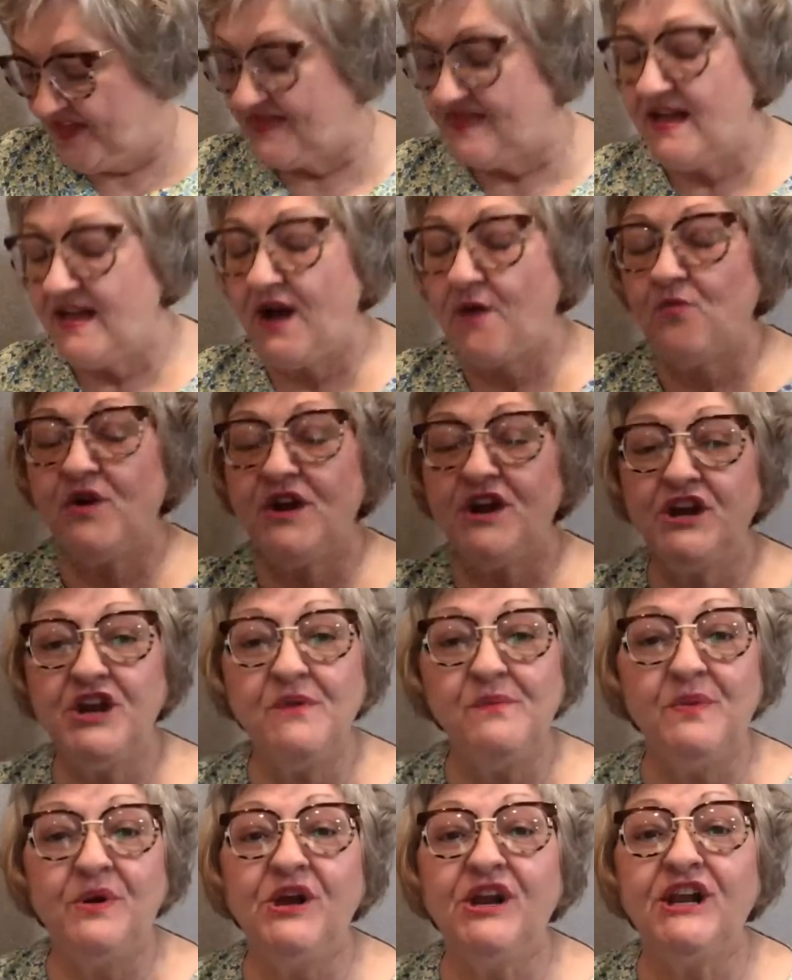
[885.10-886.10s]
We're going to
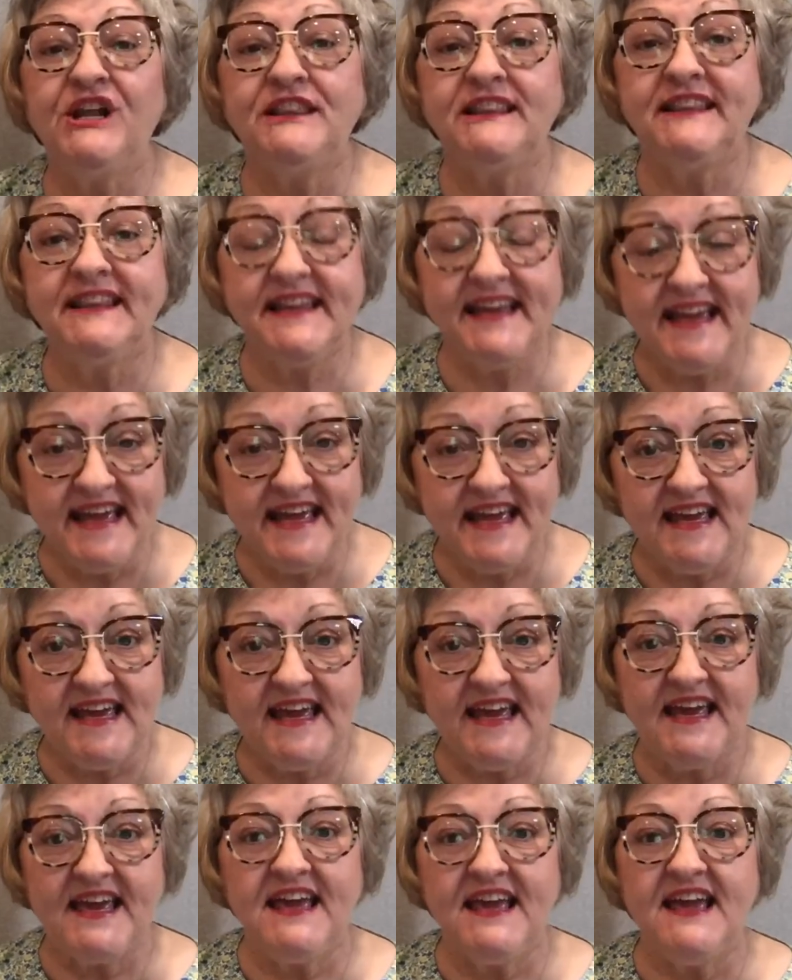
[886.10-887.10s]
put a link
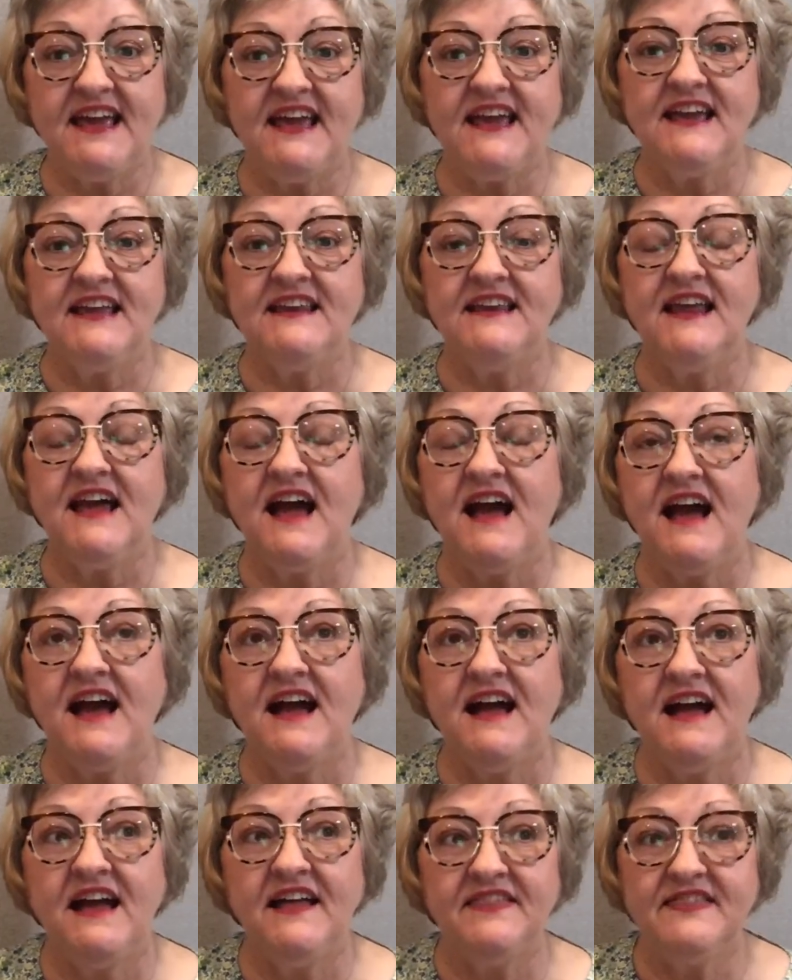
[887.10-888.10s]
in
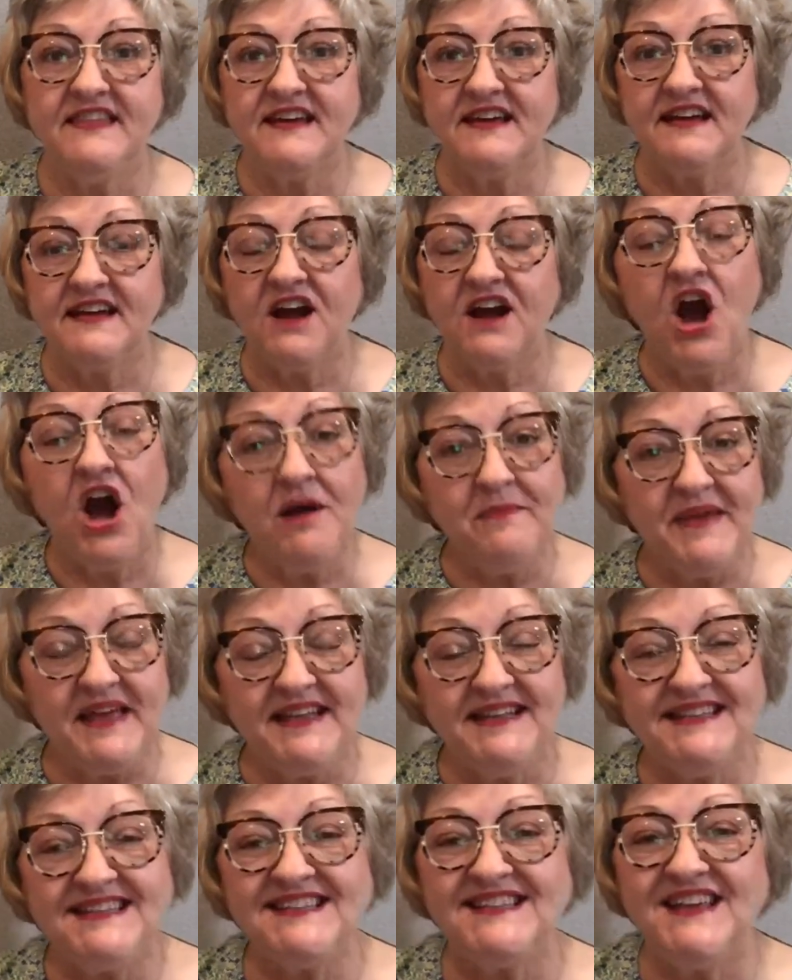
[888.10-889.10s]
the
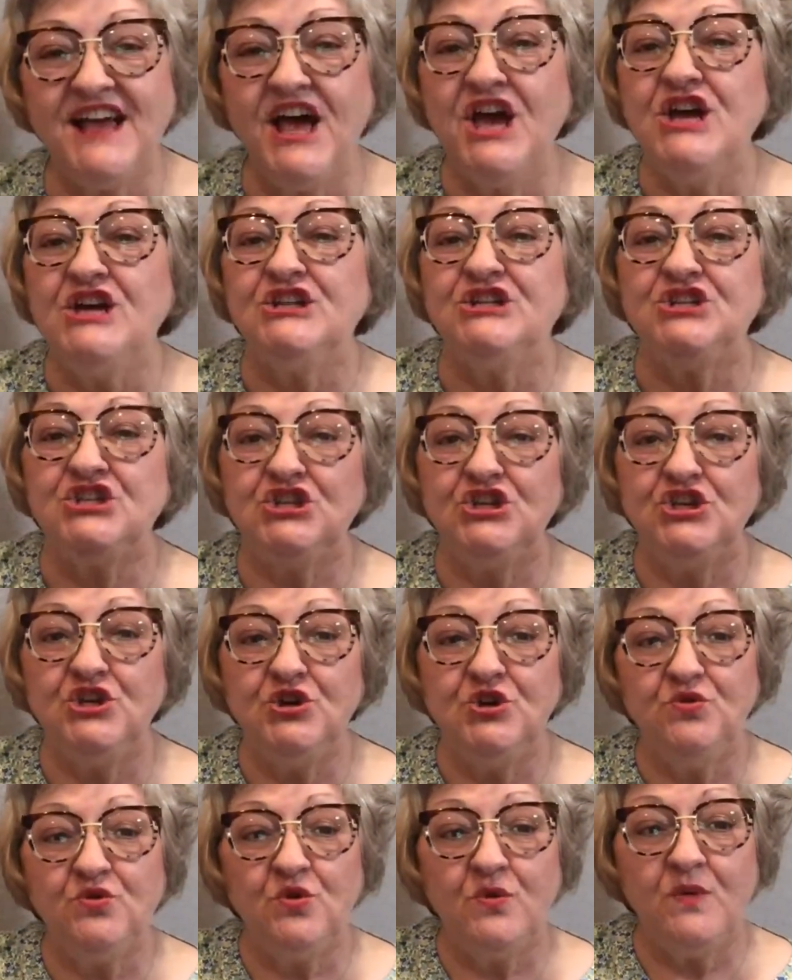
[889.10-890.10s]
comments
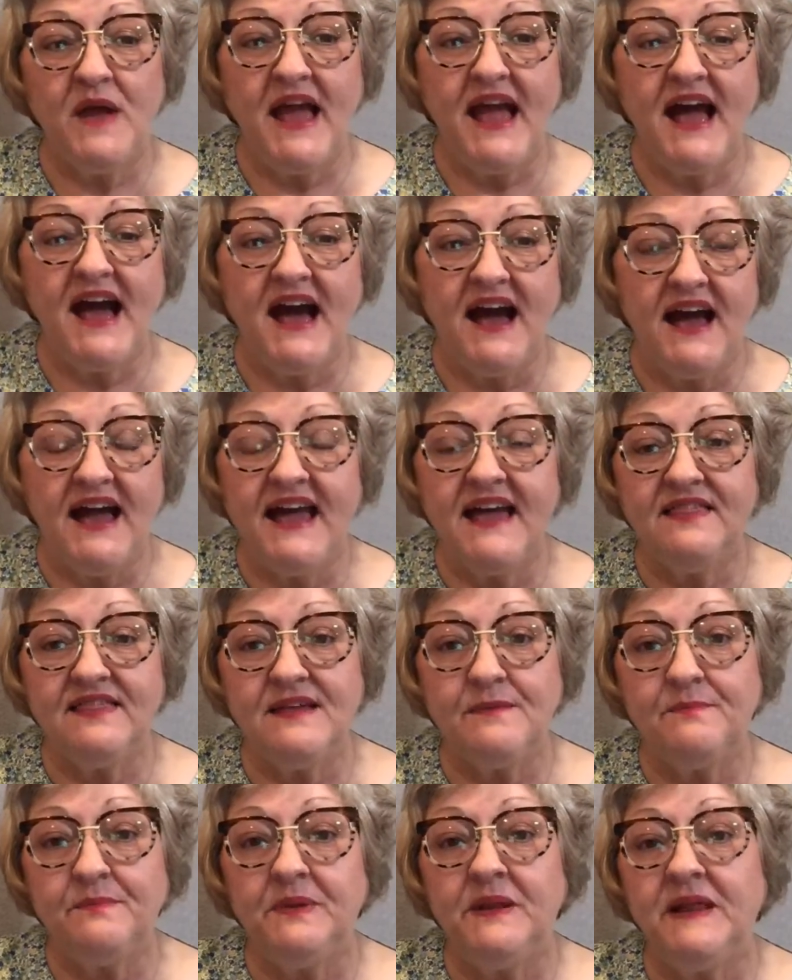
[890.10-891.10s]
to
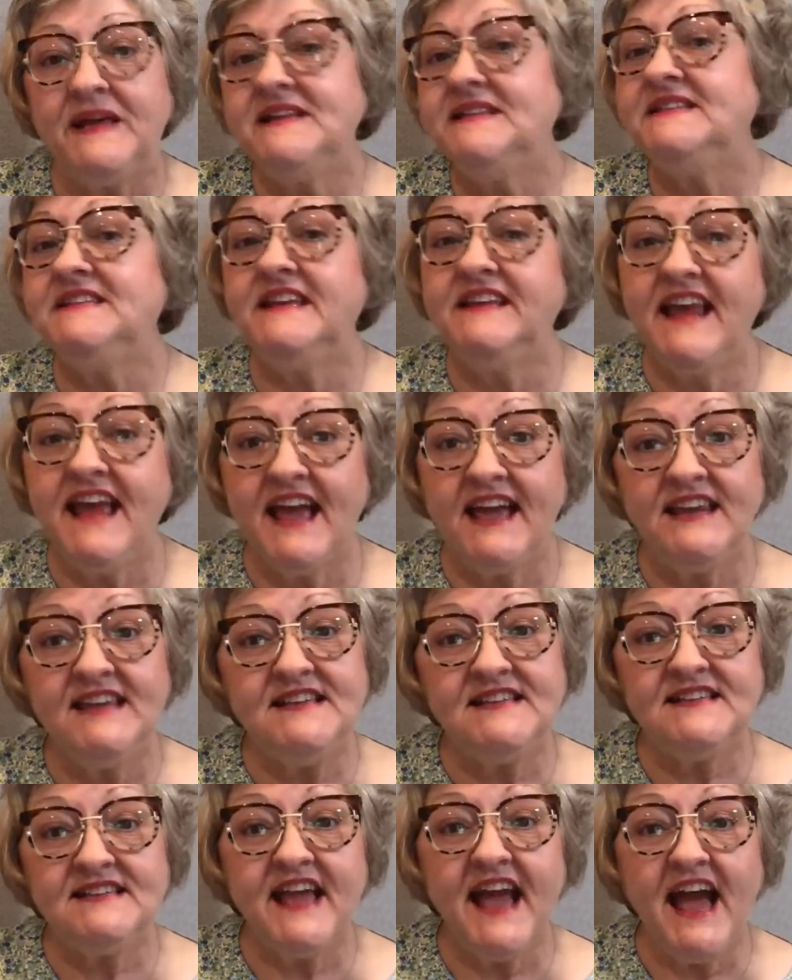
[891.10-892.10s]
the place in
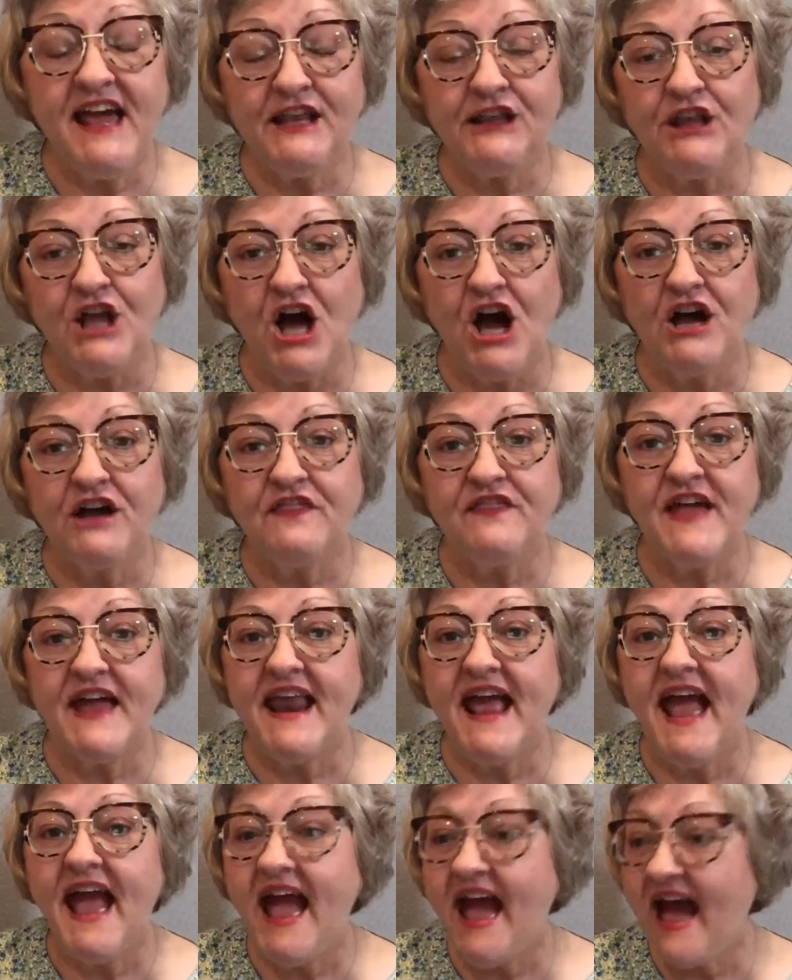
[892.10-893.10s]
Annie's catalog that
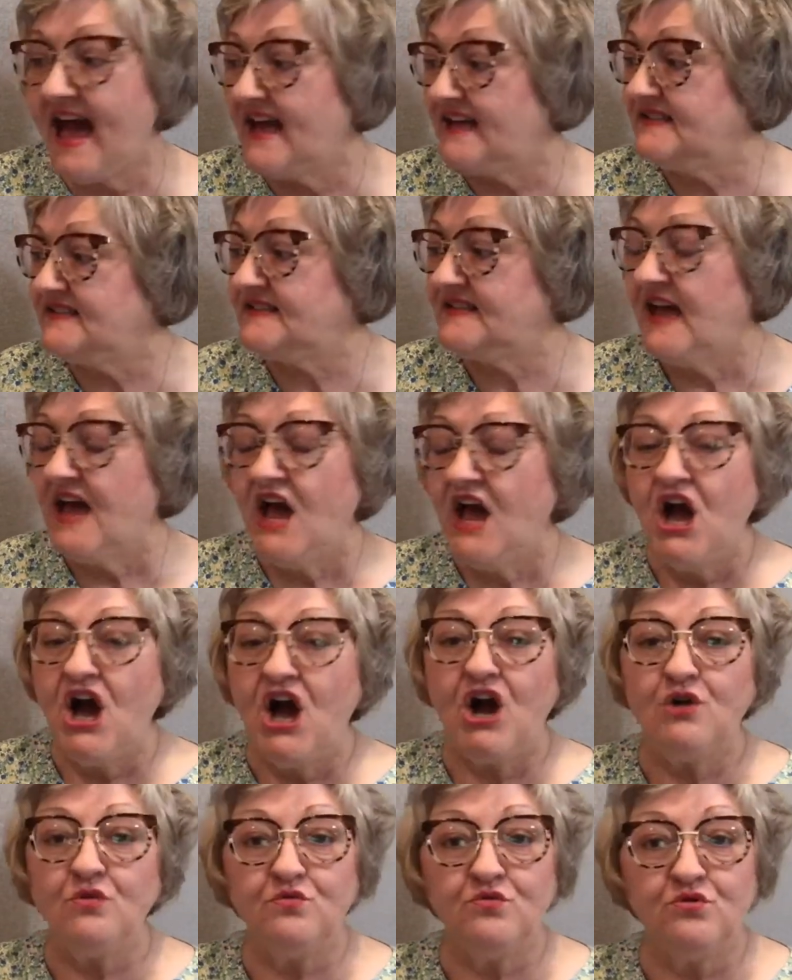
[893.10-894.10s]
has
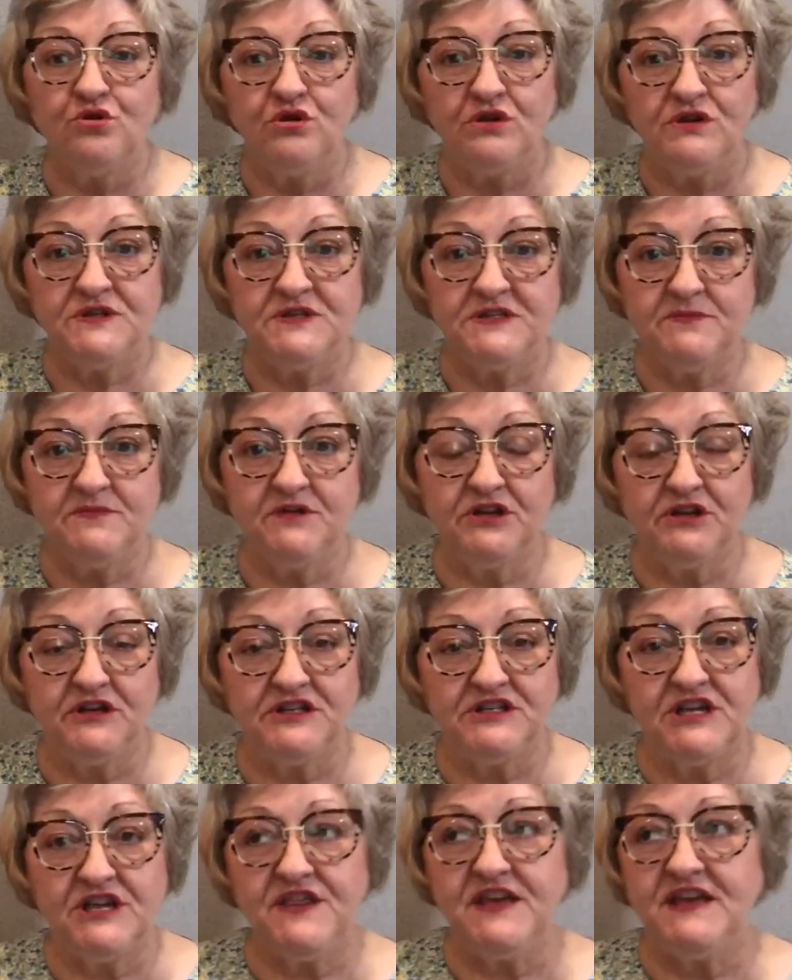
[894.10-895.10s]
a ruler similar
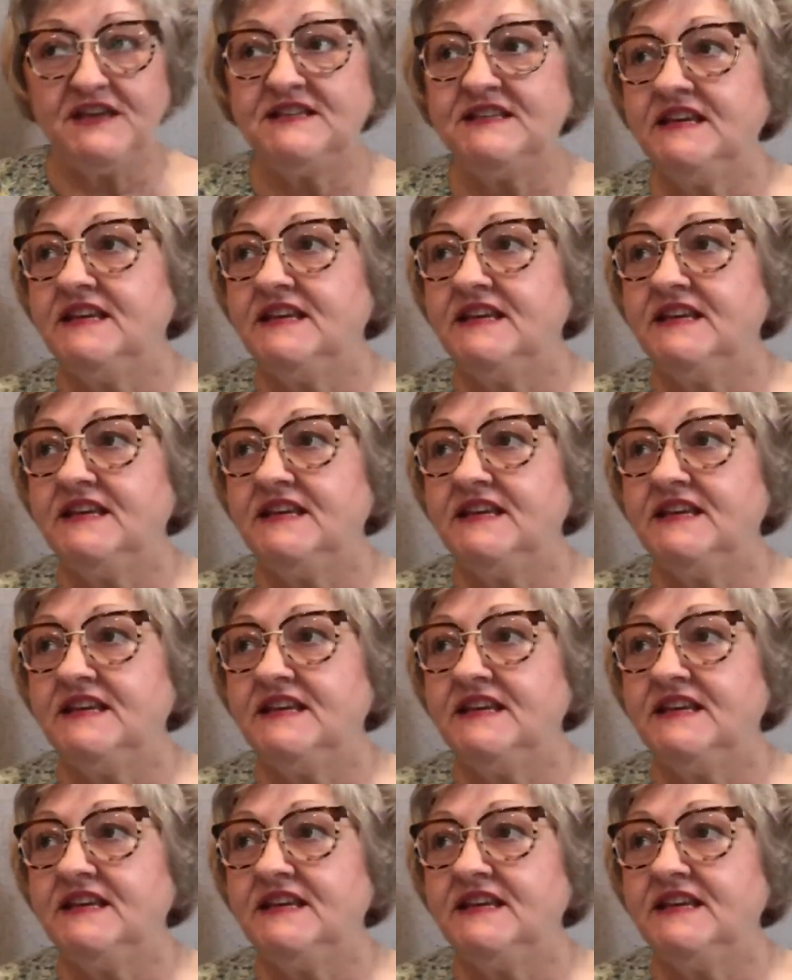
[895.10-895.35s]
to this.